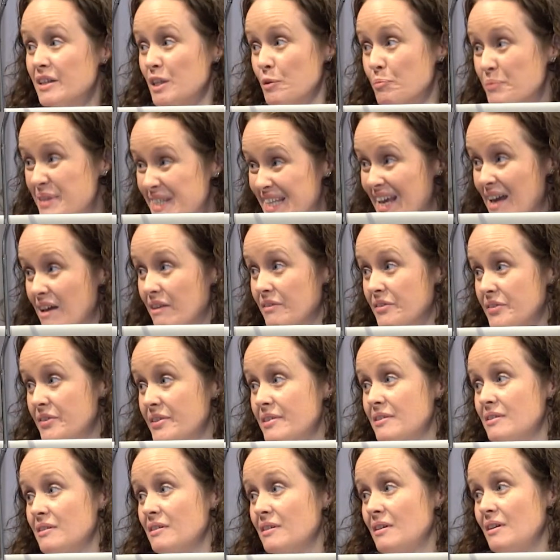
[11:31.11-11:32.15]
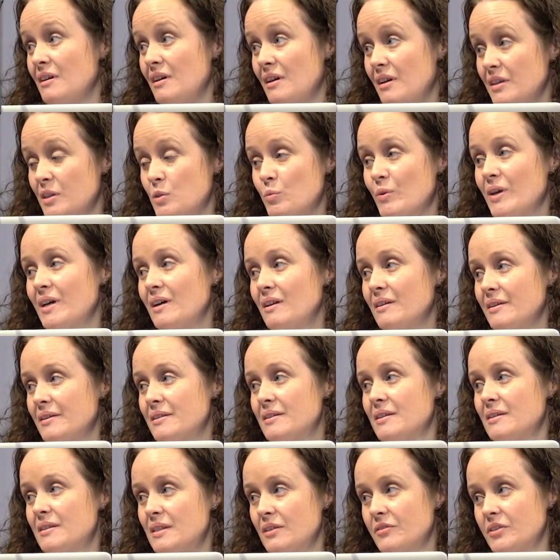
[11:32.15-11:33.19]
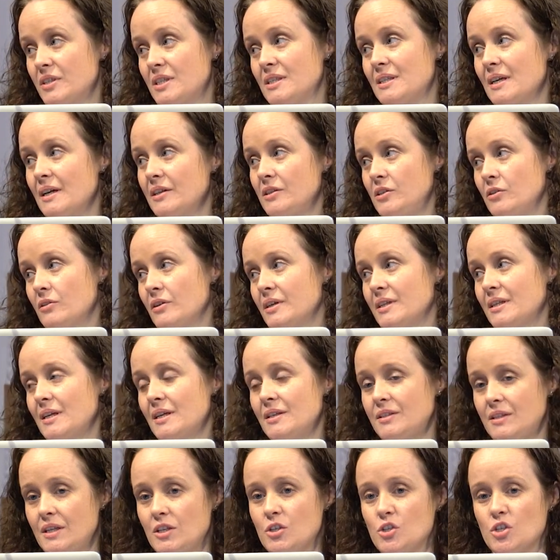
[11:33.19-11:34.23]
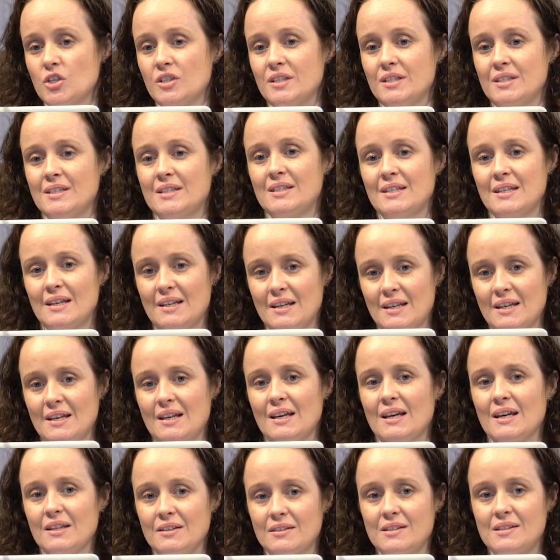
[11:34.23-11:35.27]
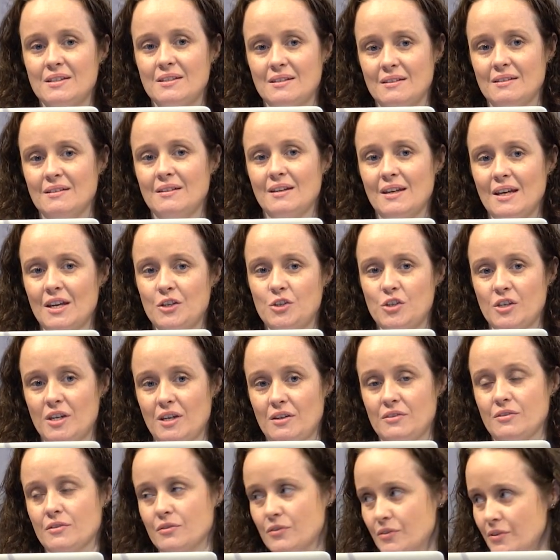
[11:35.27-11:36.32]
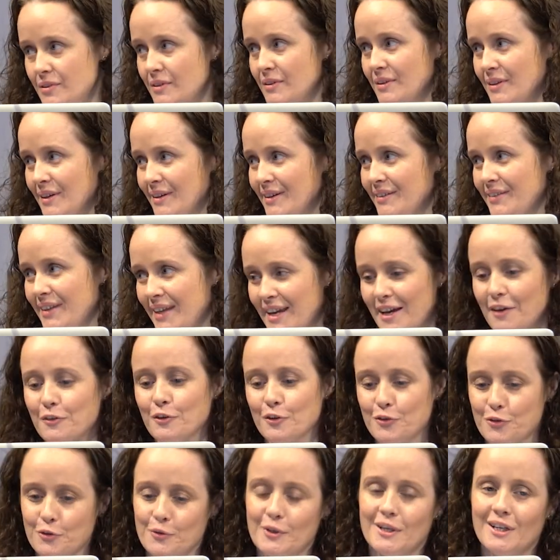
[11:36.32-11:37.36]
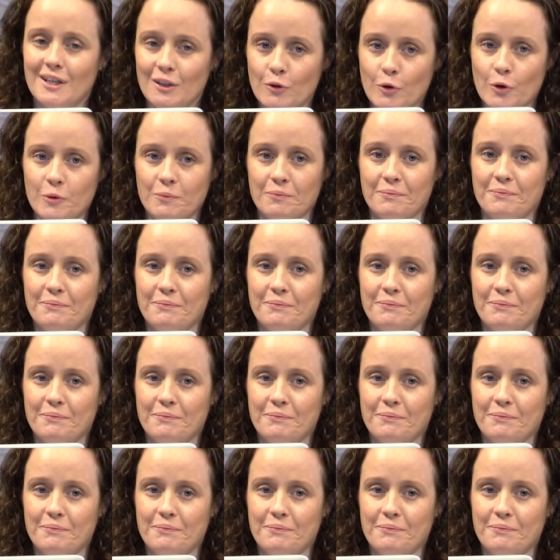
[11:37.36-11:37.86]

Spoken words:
themselves, as well as civil society organizations and educators. They cannot do it alone.